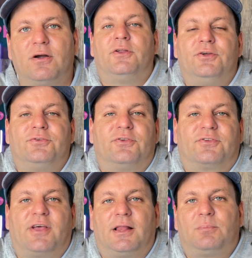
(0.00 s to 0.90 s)
The news is
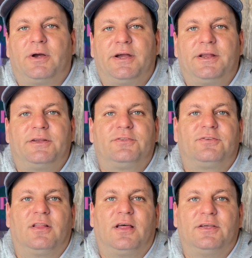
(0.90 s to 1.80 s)
calibrated and
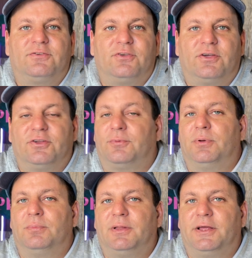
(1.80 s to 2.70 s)
sliced, so get your
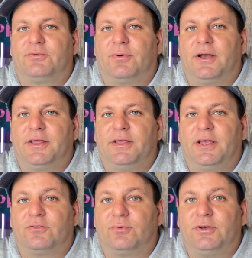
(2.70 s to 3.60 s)
bill plates ready
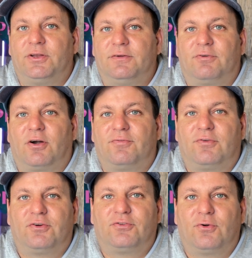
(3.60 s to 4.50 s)
as we deliver our
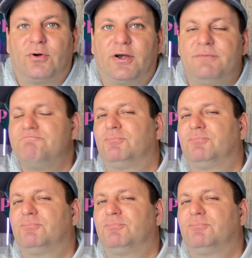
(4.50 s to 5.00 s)
first story.